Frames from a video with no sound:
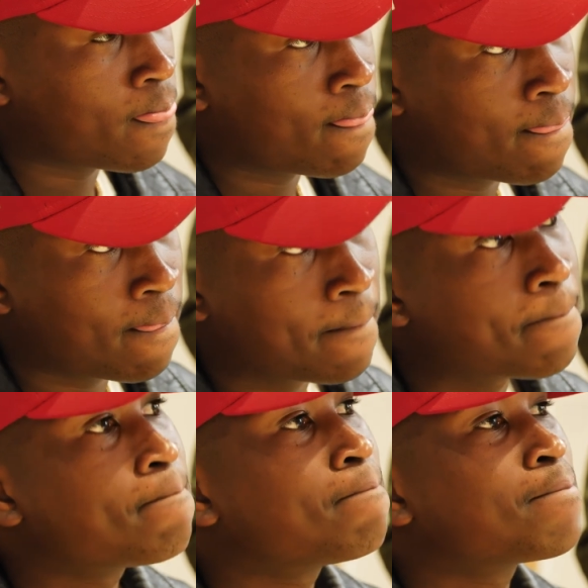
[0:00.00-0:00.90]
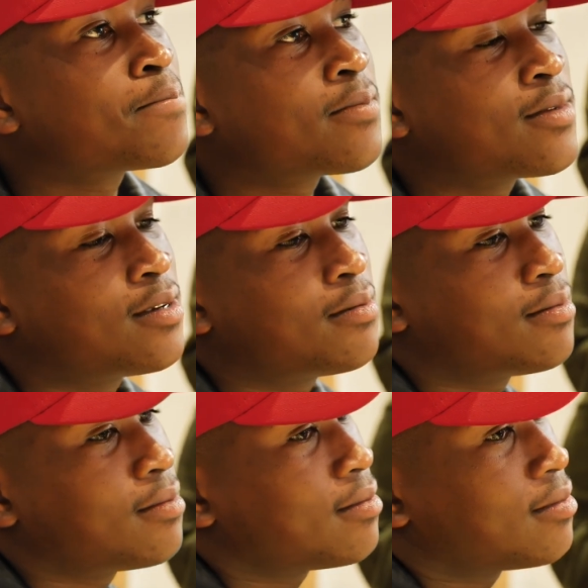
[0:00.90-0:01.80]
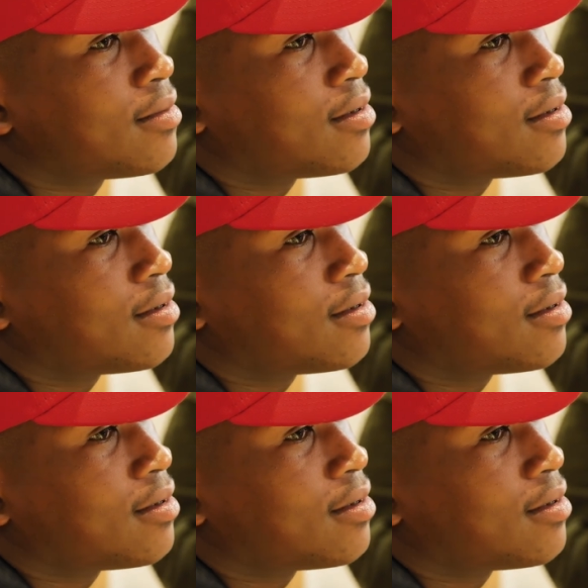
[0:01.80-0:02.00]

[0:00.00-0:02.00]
or did you guys have like a verbal agreement as a Machi?